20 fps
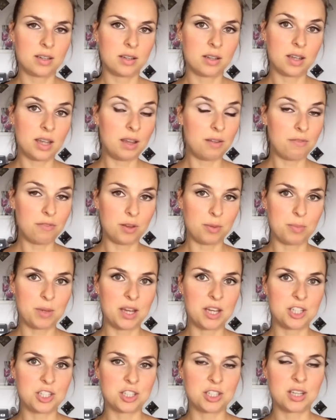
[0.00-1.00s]

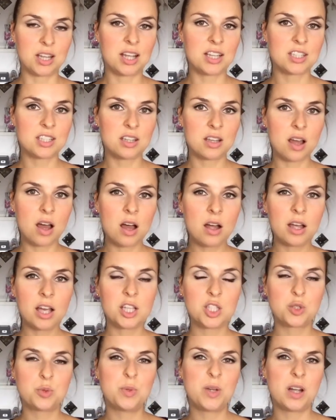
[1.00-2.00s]
inflammation, as long as
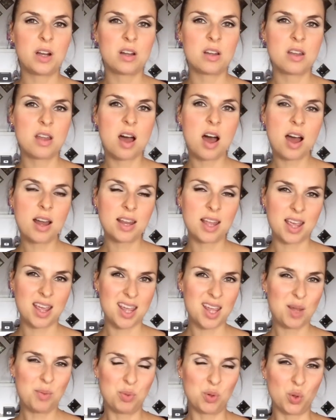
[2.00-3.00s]
we are not
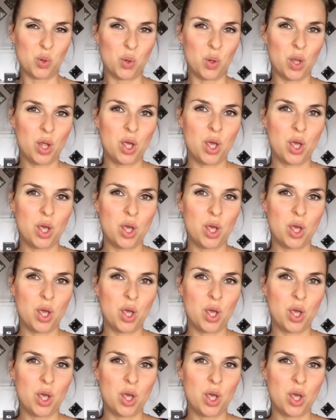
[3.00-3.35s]
able